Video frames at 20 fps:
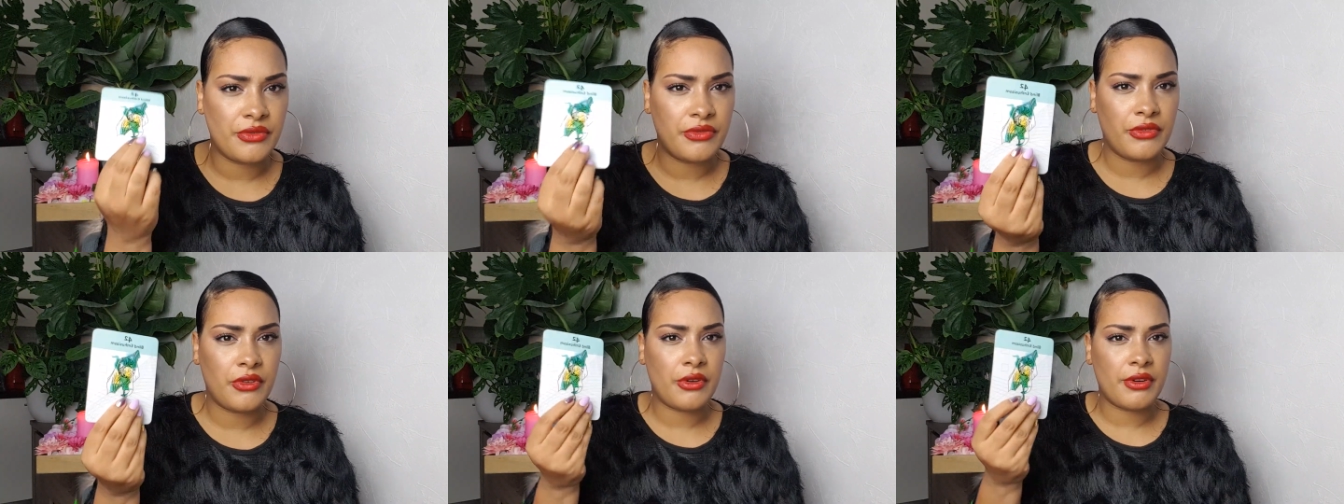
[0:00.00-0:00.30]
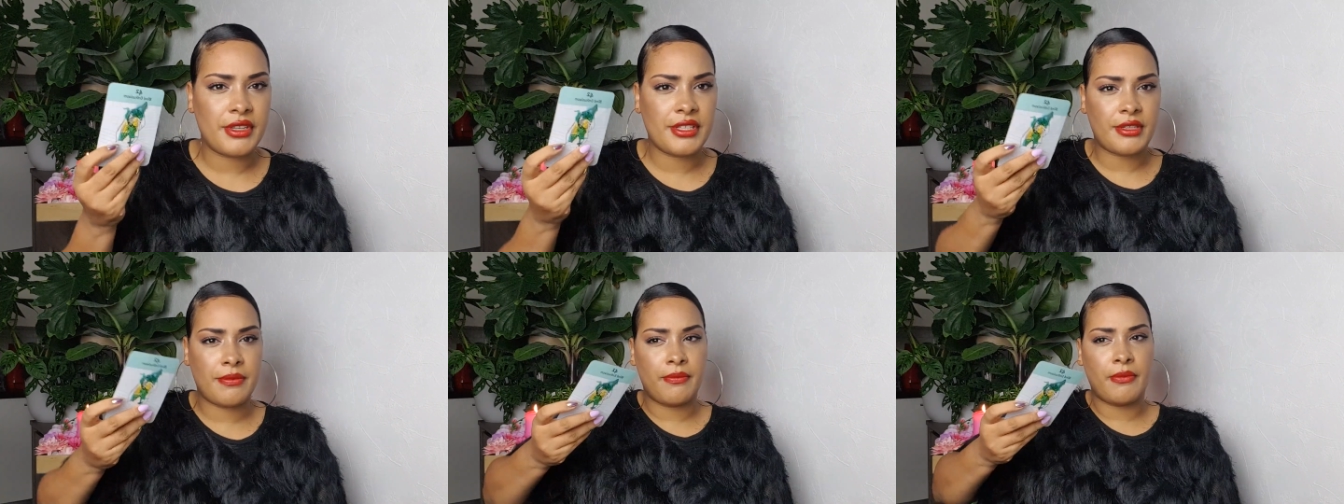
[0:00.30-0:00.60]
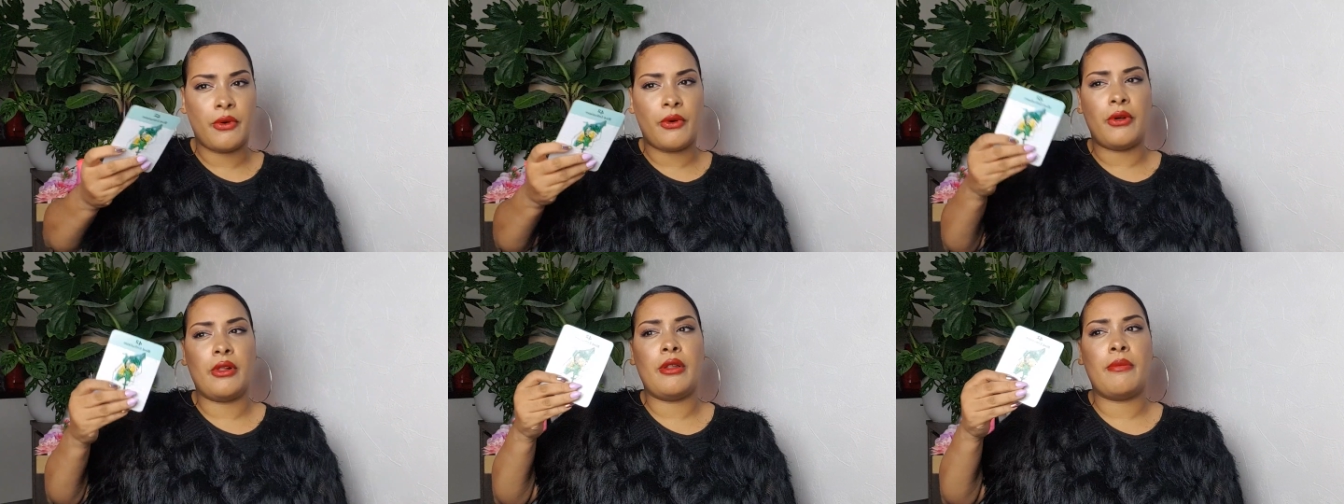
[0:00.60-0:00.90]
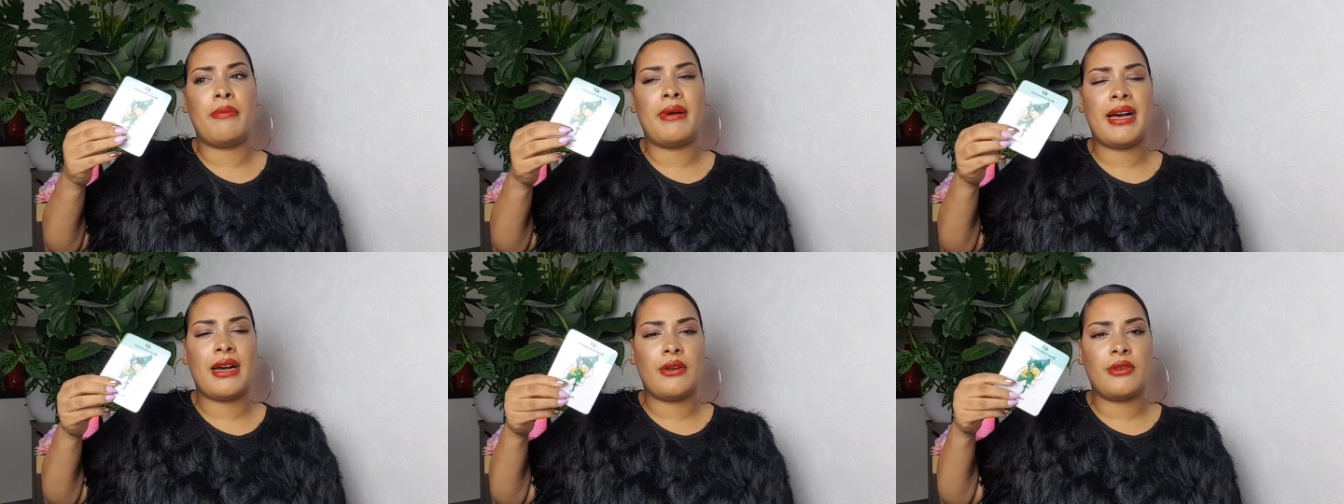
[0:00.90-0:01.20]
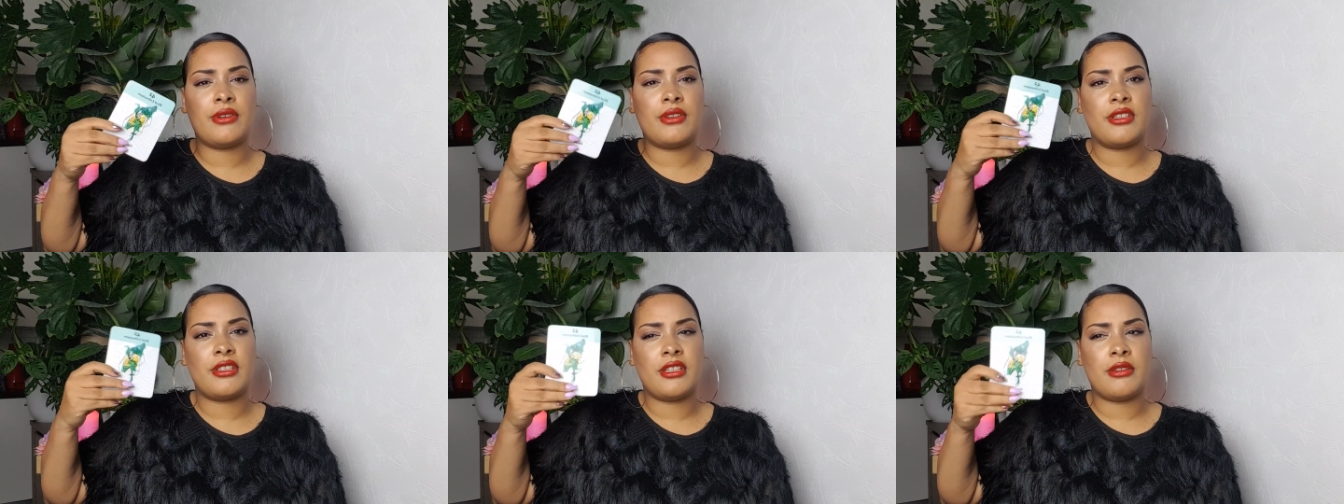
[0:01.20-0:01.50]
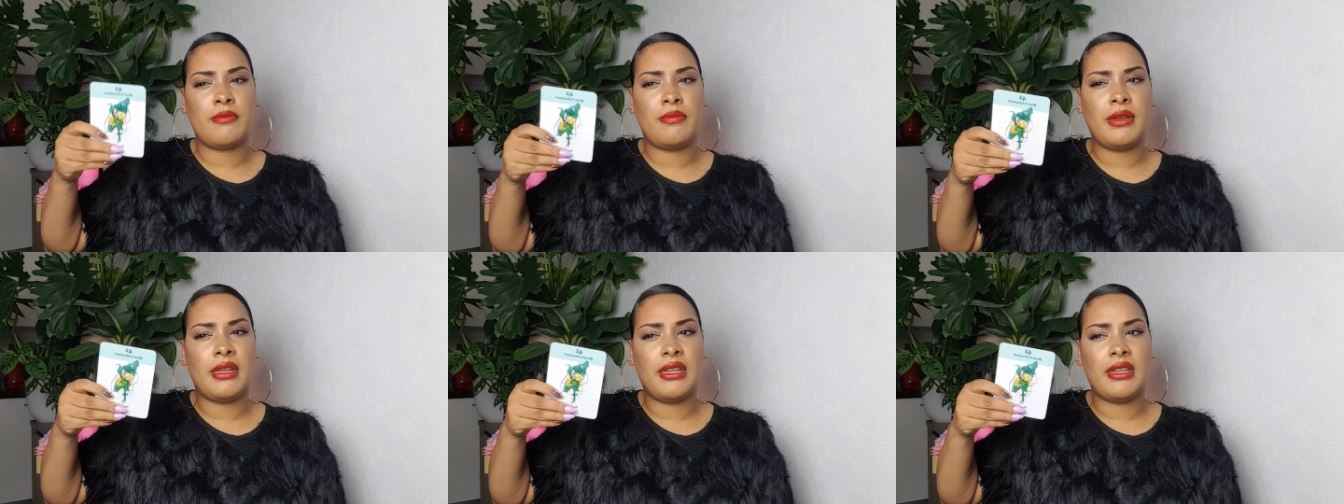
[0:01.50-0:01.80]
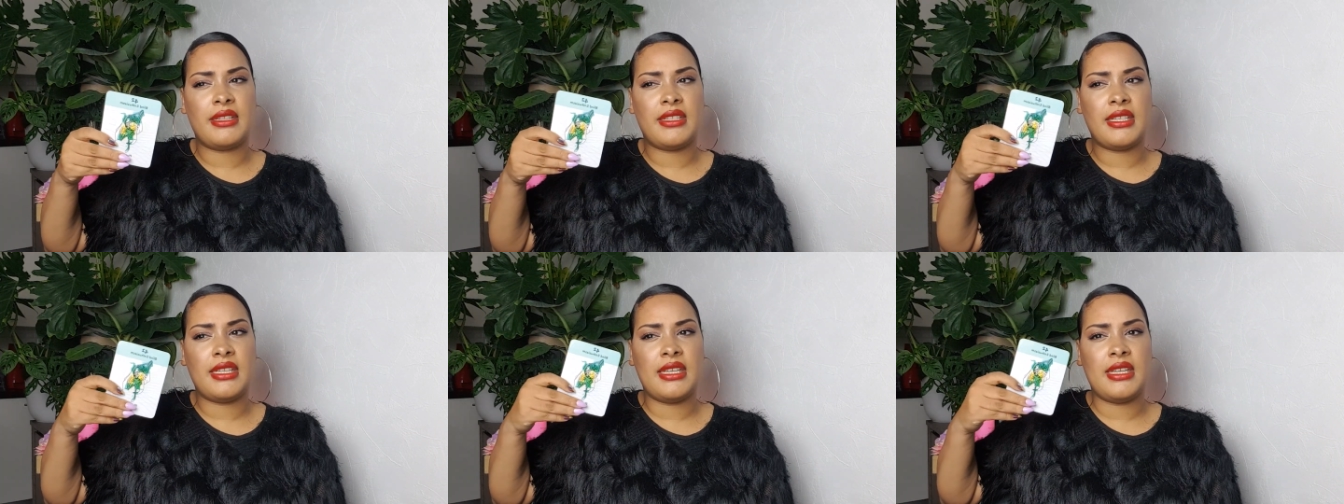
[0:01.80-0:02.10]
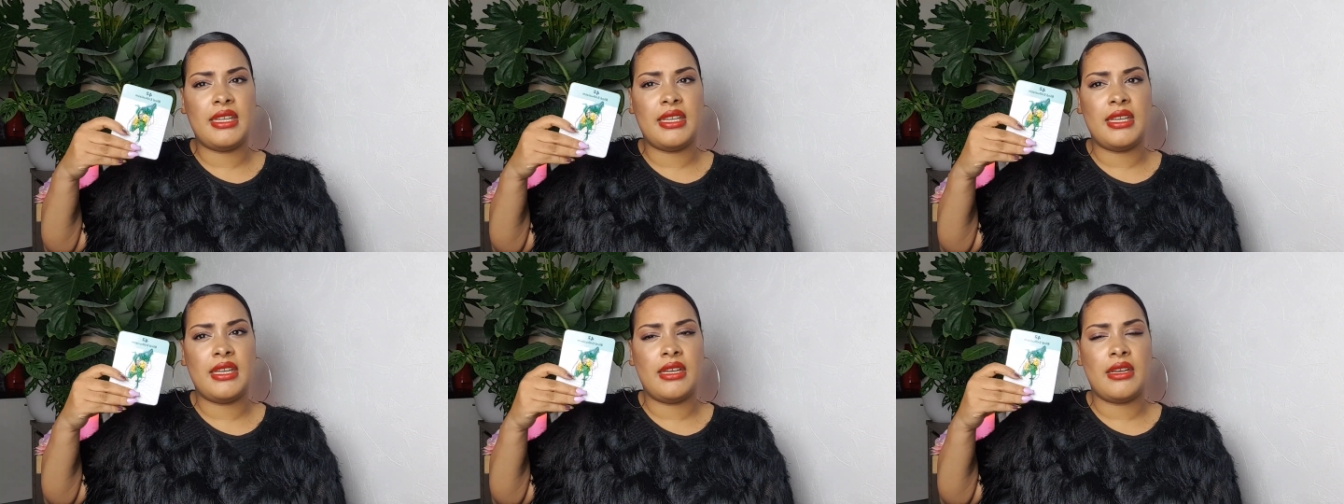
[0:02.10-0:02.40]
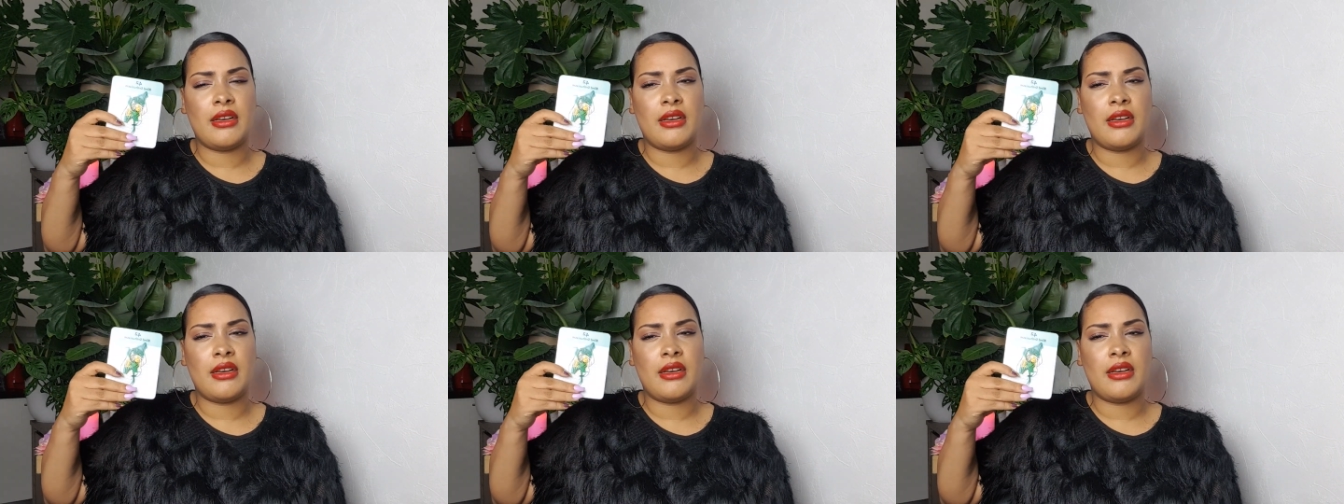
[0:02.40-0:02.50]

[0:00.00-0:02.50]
four is all about stability,